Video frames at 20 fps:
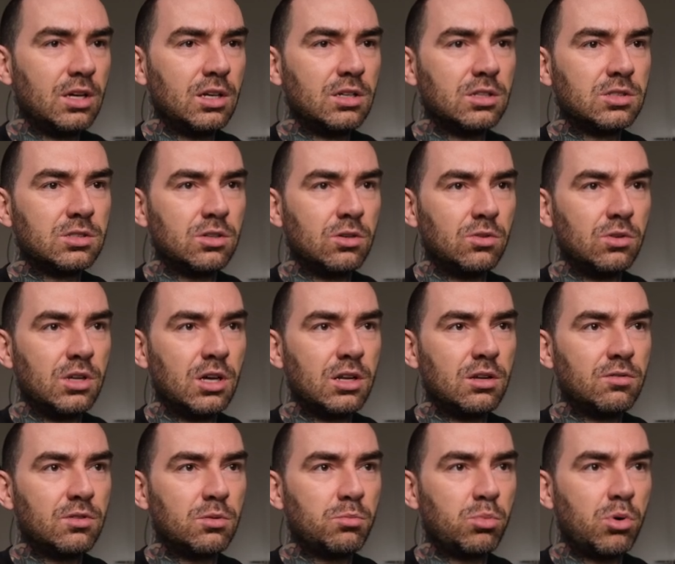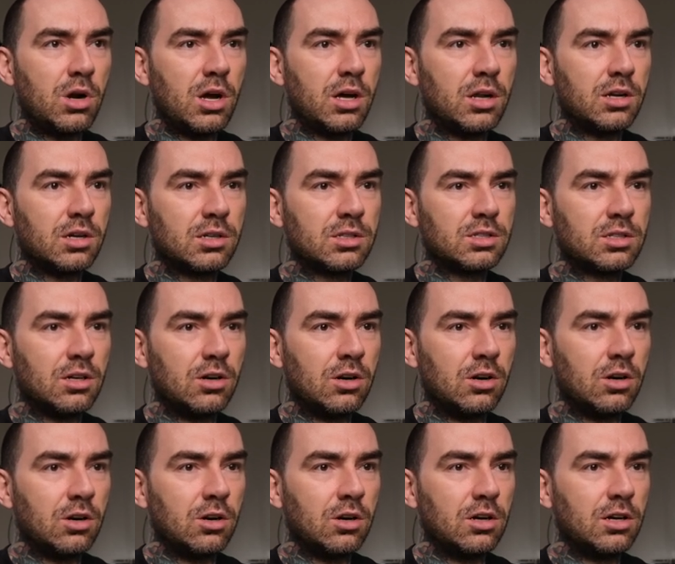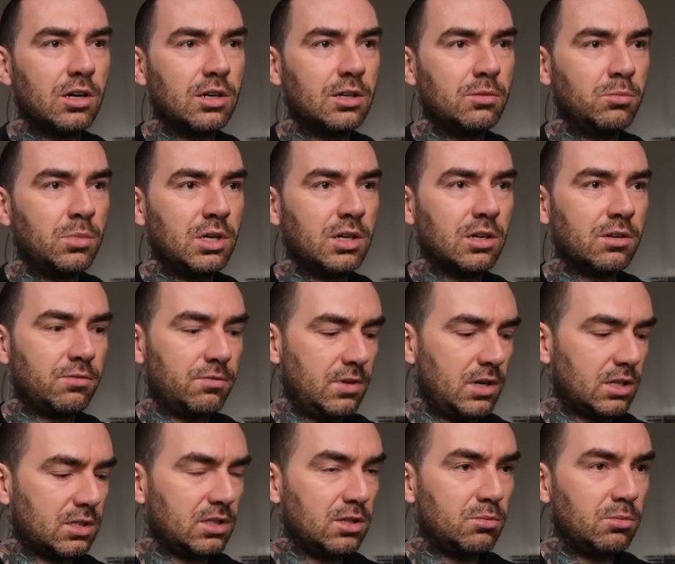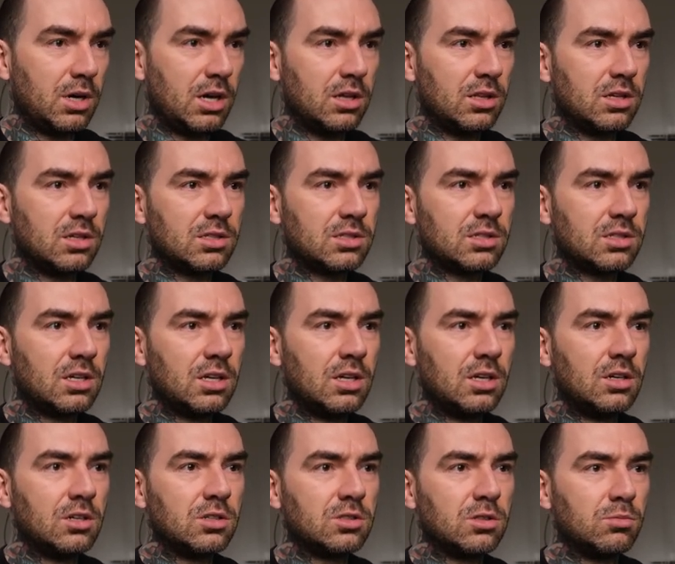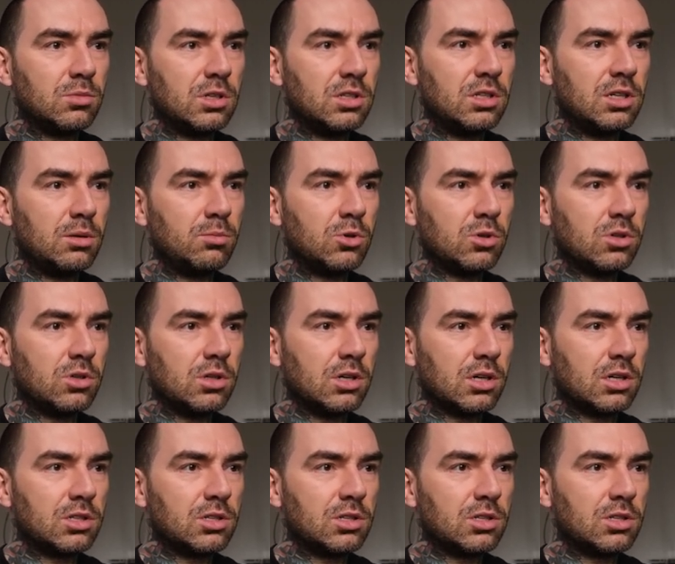So none of the products are being affected by this. So I'm going to double click